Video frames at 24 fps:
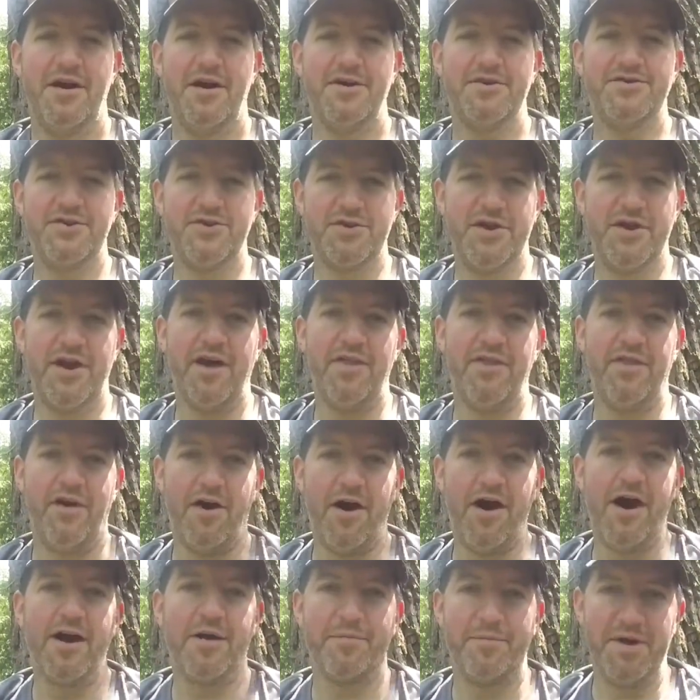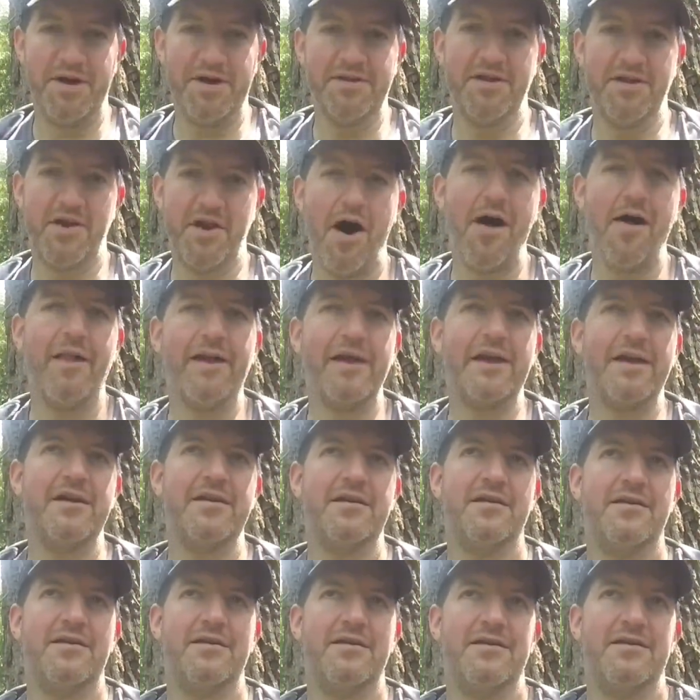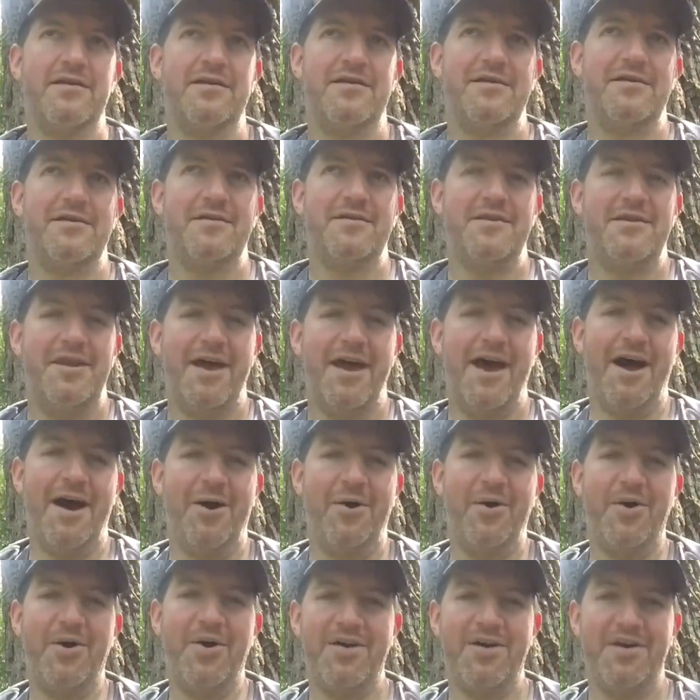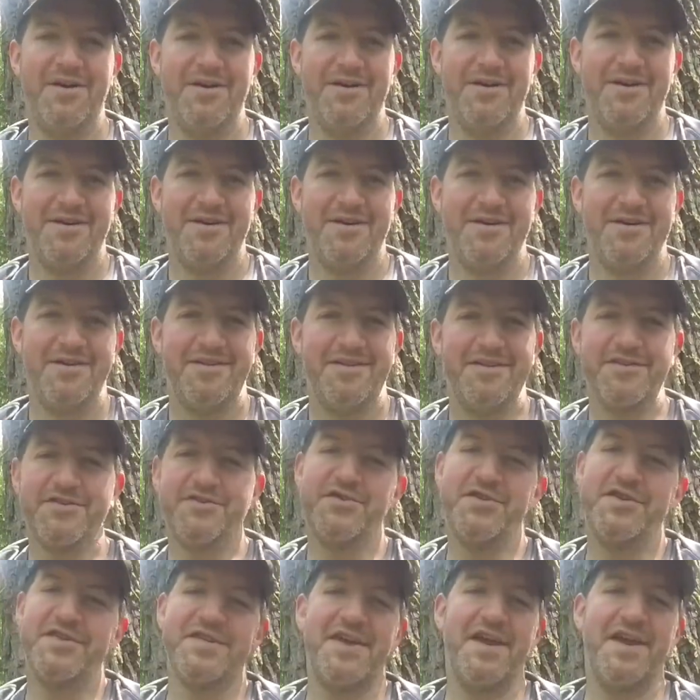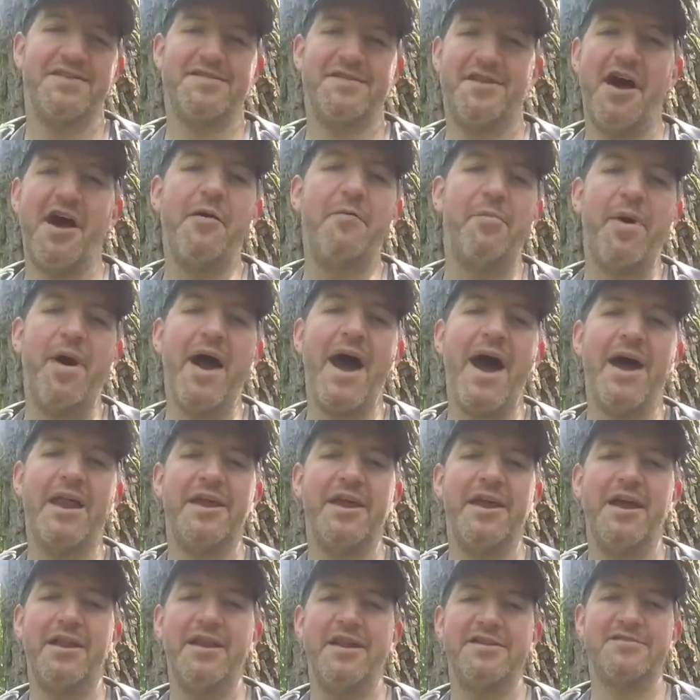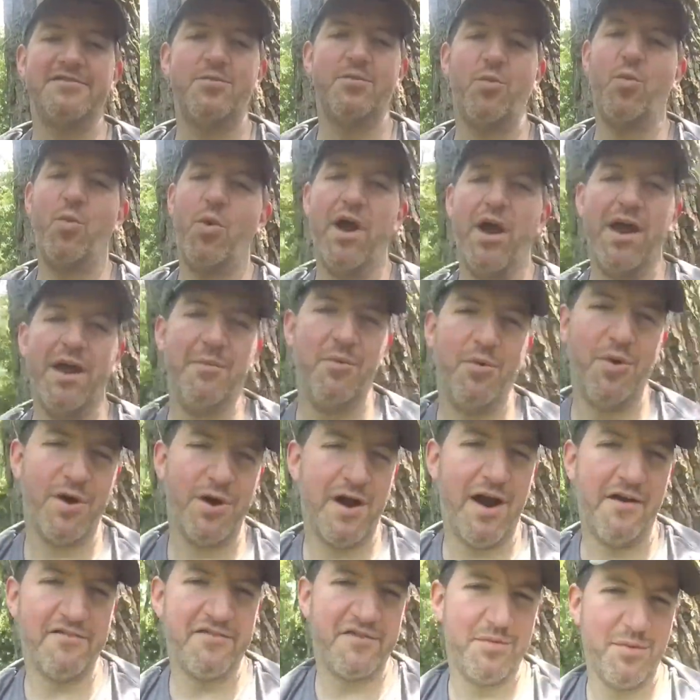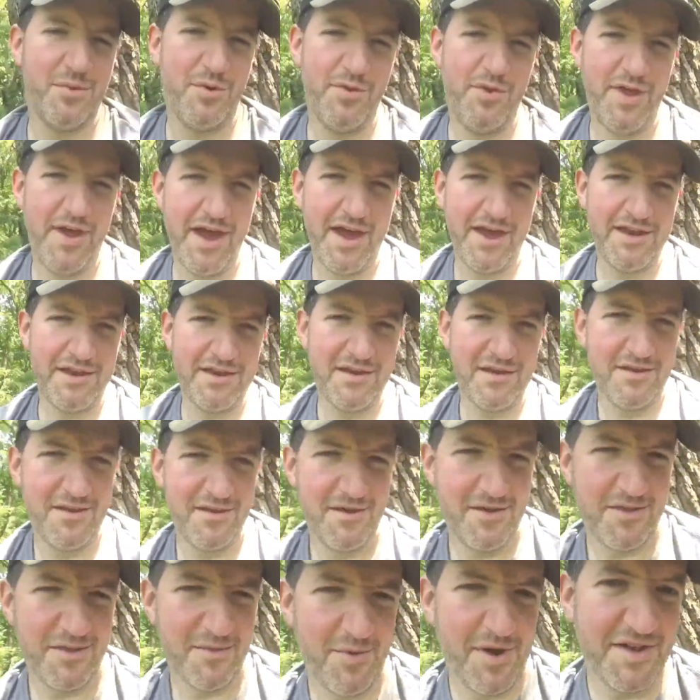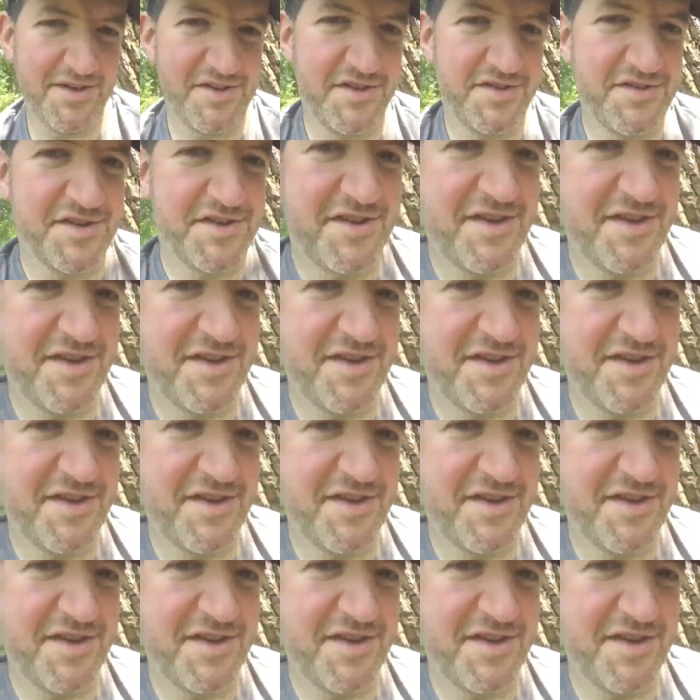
I should have gotten the Hawk Big Denali. Now, this tree stand's not bad, and it's way more comfortable than the ones that